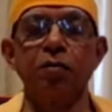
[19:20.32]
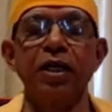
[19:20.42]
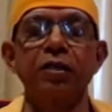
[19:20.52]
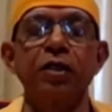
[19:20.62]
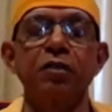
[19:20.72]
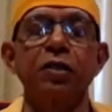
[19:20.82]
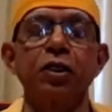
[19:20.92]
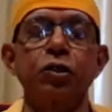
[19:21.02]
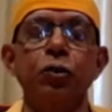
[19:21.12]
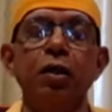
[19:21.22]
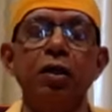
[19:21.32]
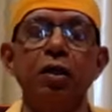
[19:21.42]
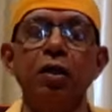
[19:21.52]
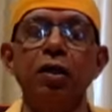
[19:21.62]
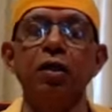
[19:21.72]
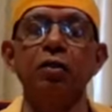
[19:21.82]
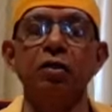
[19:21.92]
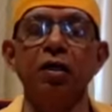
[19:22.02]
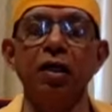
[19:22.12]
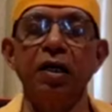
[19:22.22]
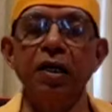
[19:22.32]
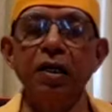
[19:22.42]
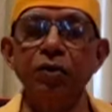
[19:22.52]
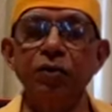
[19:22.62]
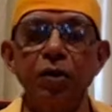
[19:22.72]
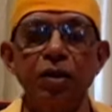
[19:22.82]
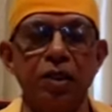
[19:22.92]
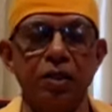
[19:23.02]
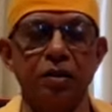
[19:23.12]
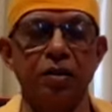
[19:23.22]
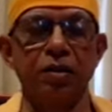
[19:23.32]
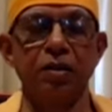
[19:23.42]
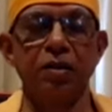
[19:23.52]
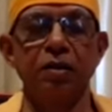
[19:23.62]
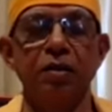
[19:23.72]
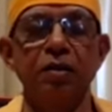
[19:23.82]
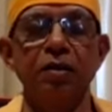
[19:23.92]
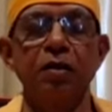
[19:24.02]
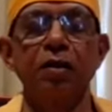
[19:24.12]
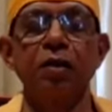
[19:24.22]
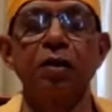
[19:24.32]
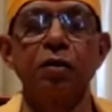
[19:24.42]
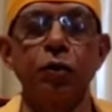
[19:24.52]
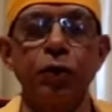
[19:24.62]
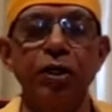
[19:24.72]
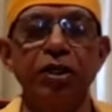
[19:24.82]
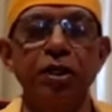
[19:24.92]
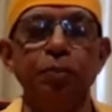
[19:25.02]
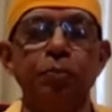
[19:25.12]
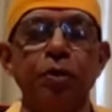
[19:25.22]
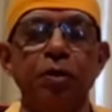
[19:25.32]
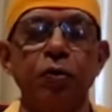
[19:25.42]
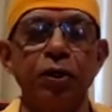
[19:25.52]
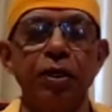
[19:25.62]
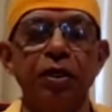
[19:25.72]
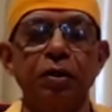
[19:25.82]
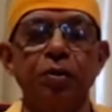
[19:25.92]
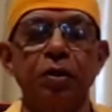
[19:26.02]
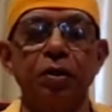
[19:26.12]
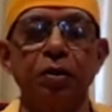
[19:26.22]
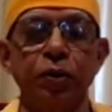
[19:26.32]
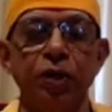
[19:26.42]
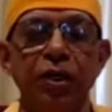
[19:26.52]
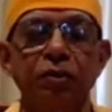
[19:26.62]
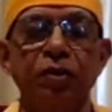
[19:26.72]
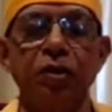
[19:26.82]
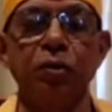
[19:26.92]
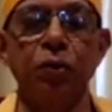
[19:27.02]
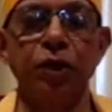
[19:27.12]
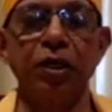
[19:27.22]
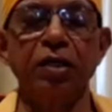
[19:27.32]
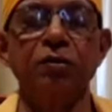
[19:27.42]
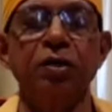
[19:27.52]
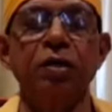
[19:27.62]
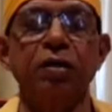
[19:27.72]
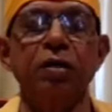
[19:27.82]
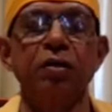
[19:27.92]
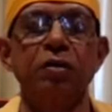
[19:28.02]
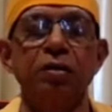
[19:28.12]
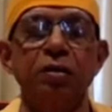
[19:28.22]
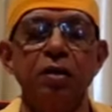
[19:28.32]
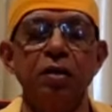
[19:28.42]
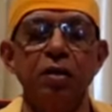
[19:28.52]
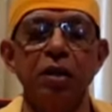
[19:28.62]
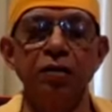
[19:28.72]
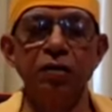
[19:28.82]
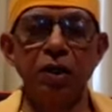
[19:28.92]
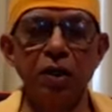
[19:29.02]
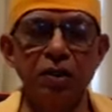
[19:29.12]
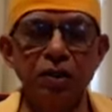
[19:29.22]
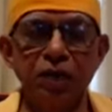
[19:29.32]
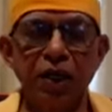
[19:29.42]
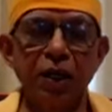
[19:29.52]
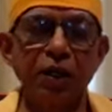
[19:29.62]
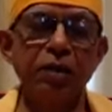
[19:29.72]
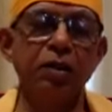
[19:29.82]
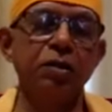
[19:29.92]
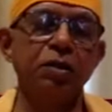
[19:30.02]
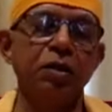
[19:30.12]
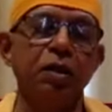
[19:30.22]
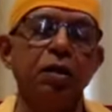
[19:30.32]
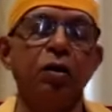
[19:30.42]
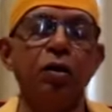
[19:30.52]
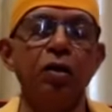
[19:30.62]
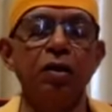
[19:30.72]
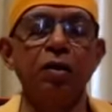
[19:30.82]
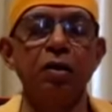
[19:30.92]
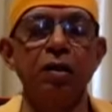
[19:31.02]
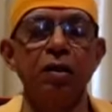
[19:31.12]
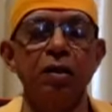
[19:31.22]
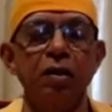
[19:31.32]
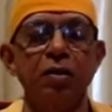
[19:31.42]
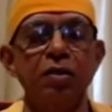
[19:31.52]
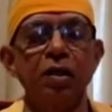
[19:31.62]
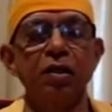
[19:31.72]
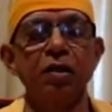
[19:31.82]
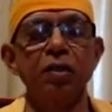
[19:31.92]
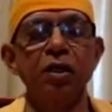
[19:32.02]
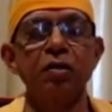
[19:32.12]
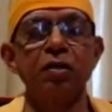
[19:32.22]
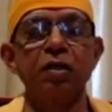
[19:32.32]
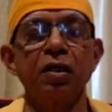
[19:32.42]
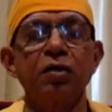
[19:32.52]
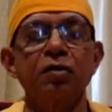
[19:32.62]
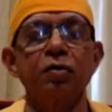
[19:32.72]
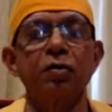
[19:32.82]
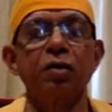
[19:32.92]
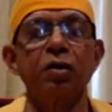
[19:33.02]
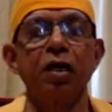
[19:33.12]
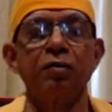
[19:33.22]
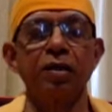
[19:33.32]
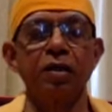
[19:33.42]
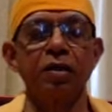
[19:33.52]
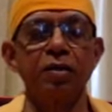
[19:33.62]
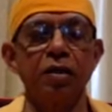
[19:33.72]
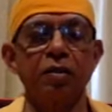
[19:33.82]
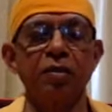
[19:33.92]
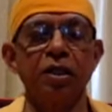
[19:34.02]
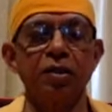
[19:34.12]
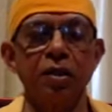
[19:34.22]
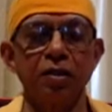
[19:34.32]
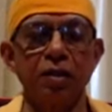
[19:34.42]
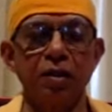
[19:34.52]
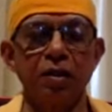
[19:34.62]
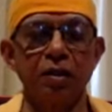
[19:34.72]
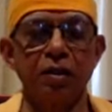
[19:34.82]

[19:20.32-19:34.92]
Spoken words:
meditation actually is inwardness, going deeper, going inward. Inwardness of the highest order is the ultimate state of awareness or meditation.